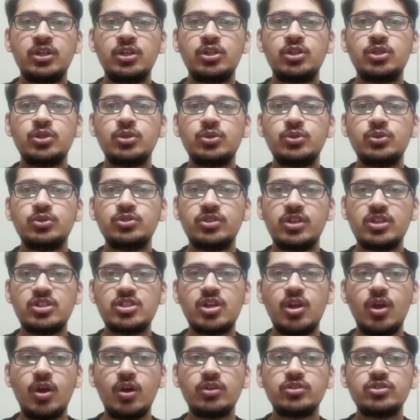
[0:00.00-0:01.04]
to
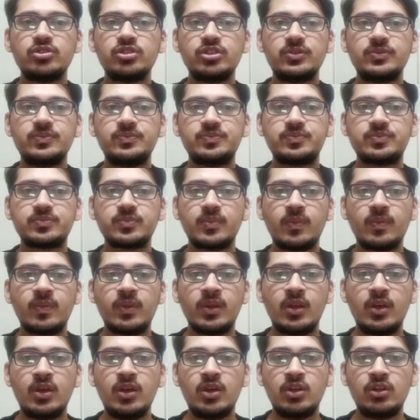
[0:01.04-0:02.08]
such laws.
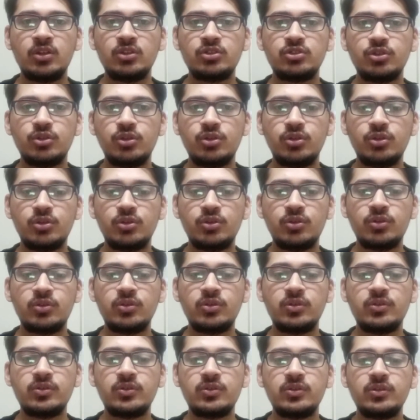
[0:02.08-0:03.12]
So
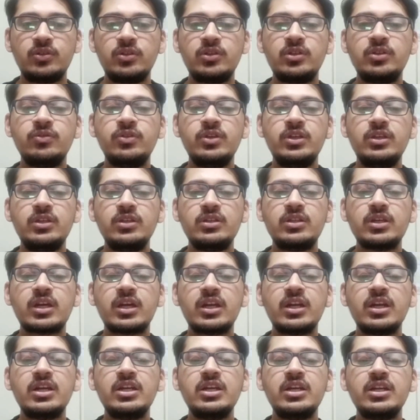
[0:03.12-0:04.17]
the
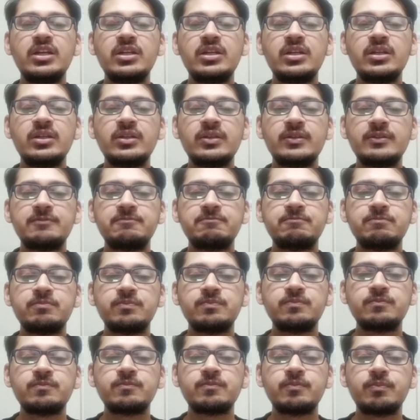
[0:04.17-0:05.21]
Canadian
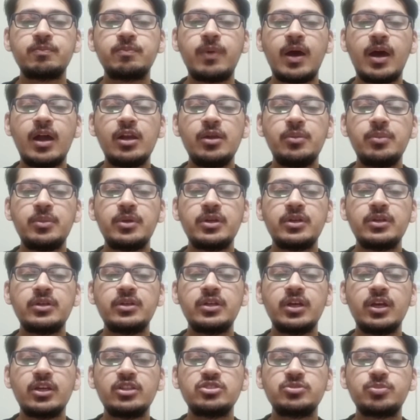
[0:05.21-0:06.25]
Parliament
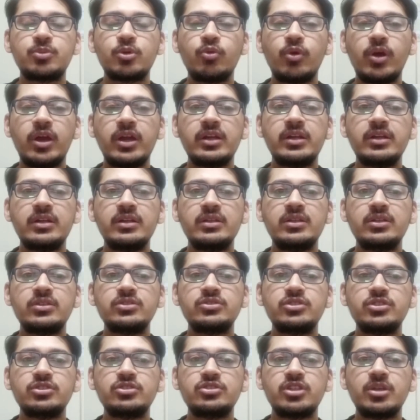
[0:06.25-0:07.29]
has provided the
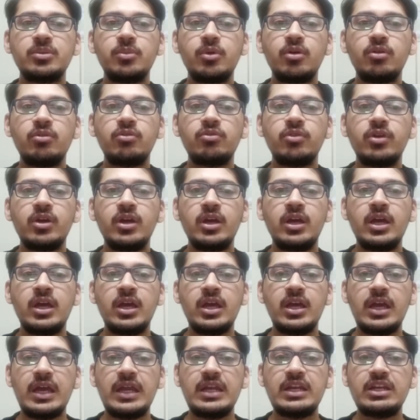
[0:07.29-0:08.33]
system of
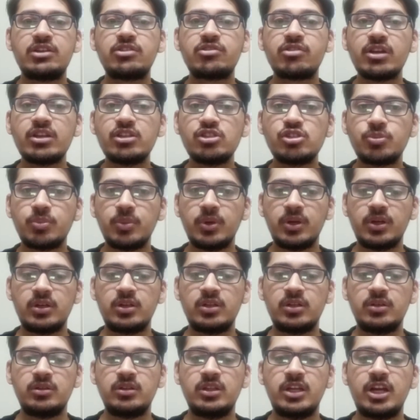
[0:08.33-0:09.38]

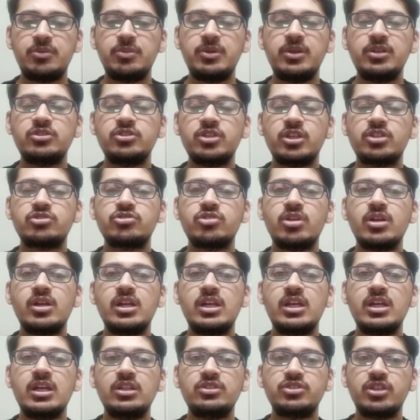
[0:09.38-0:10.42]
entrenchment. That means extra
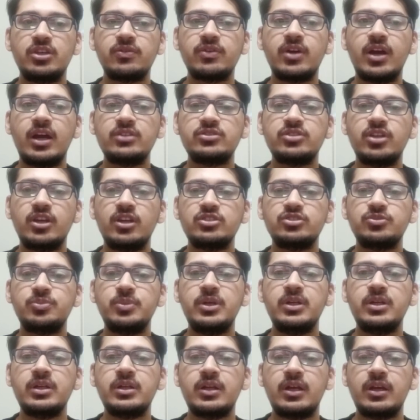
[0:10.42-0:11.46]
legal safeguards have
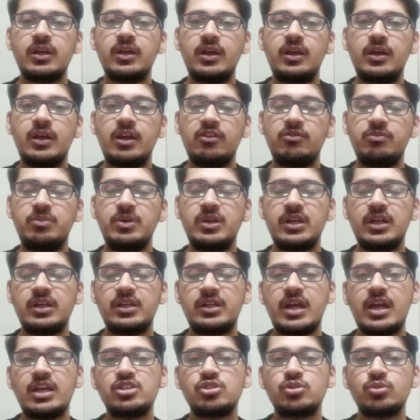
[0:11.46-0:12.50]
been
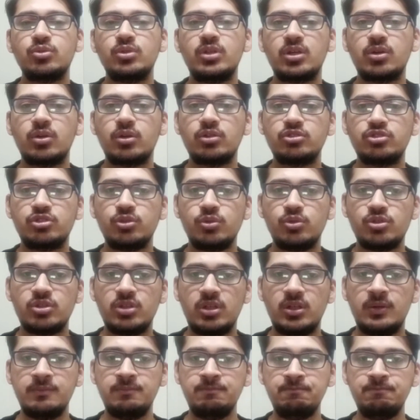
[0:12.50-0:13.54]
attached to the constitutional